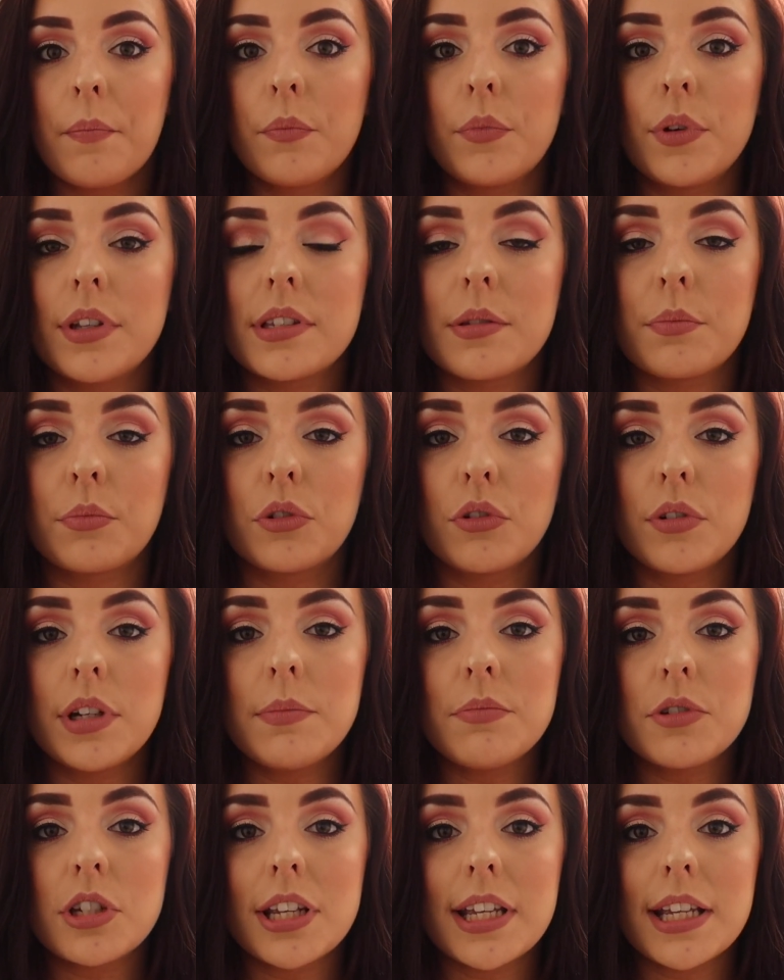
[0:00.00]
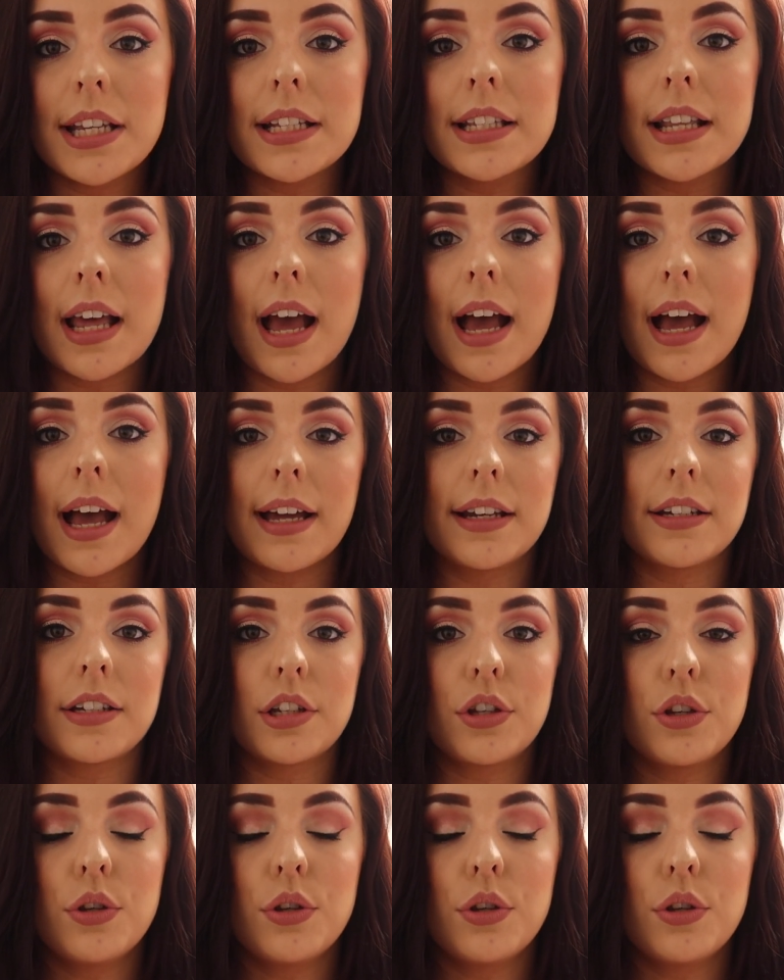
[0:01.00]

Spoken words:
with some cream cheese and